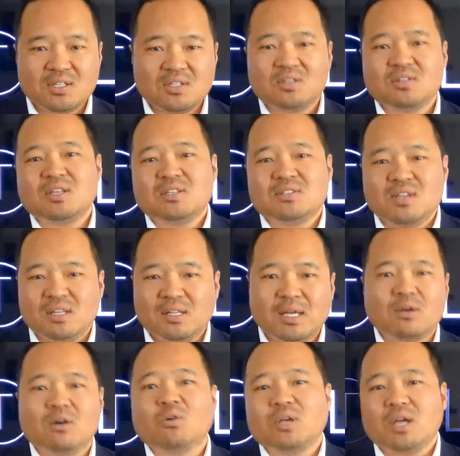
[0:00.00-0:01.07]
They say like,
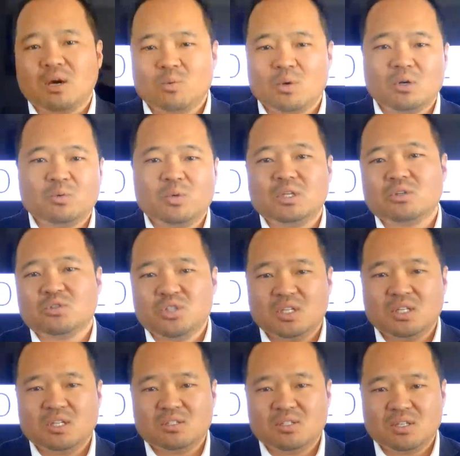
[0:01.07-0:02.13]
oh yeah, well, we know
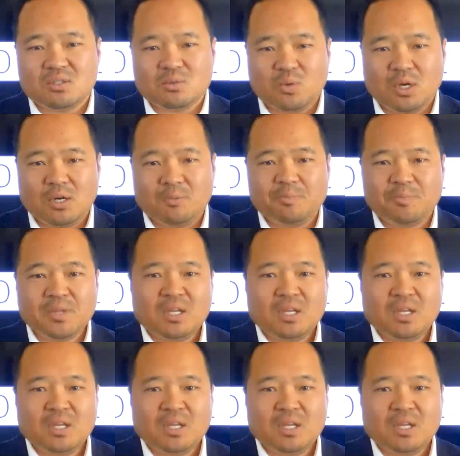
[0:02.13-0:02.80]
Gd&T as well.